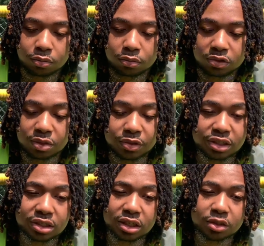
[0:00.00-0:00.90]
Some of these
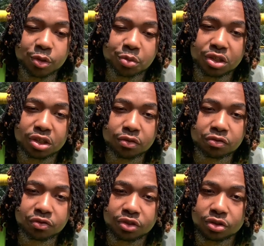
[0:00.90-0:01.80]
things may be different
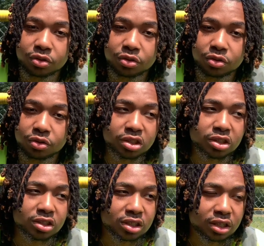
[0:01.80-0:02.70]
for you, but let's
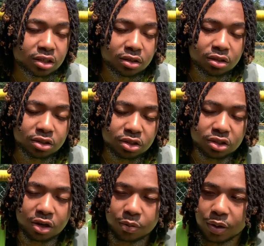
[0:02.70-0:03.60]
just say it. Let's just
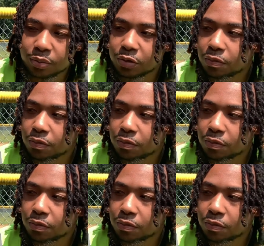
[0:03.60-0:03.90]
talk about me.